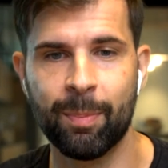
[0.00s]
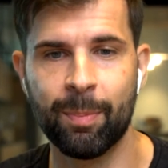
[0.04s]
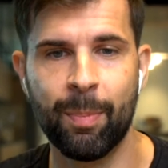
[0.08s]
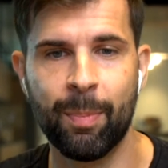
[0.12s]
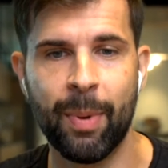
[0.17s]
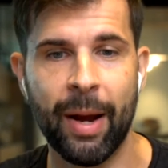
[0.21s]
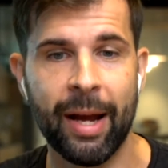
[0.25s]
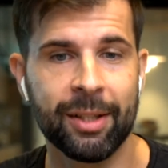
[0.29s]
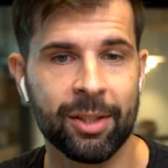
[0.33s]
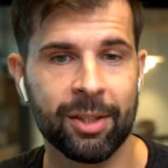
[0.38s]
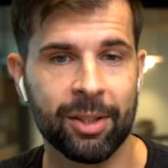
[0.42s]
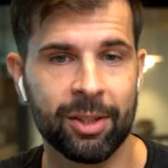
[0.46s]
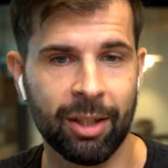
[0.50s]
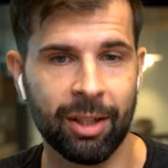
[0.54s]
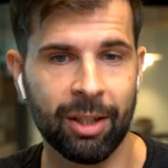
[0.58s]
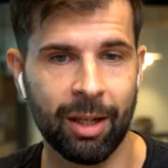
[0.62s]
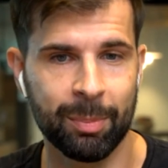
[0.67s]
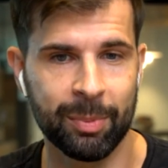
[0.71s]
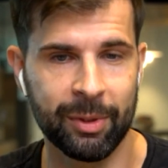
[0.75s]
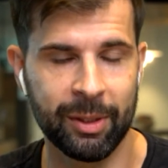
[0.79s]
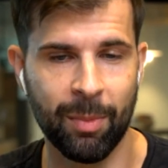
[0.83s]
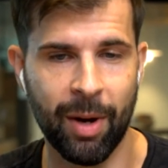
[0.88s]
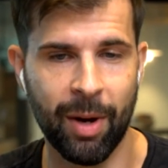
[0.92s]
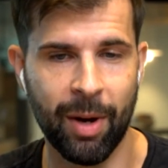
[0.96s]
better
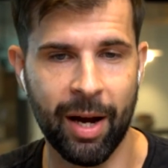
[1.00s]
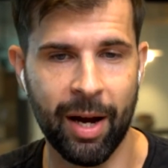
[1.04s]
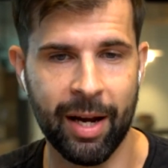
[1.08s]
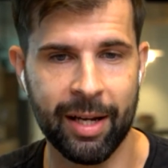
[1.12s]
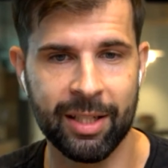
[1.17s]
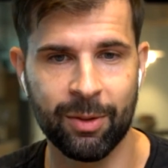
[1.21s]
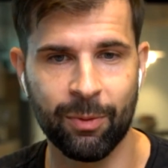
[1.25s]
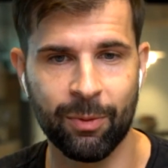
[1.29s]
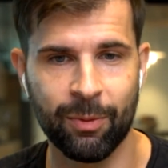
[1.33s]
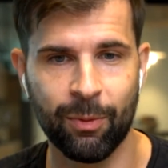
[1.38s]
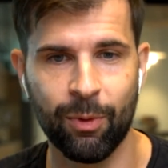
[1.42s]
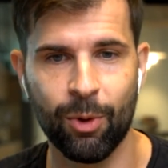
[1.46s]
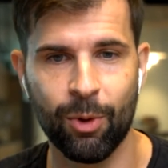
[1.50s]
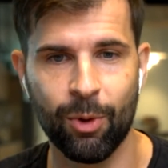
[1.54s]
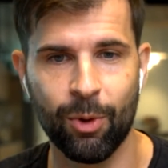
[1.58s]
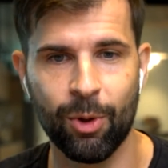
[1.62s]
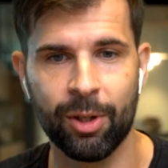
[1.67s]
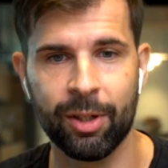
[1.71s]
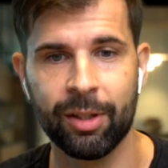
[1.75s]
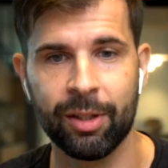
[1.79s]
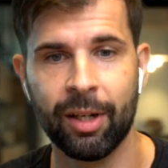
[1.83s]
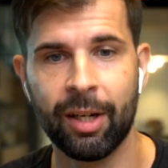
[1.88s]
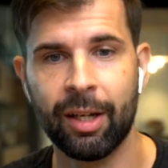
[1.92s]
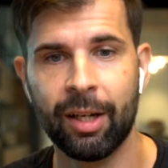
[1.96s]
optimized
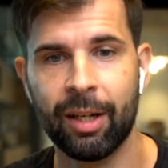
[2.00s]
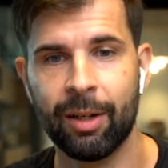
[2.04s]
for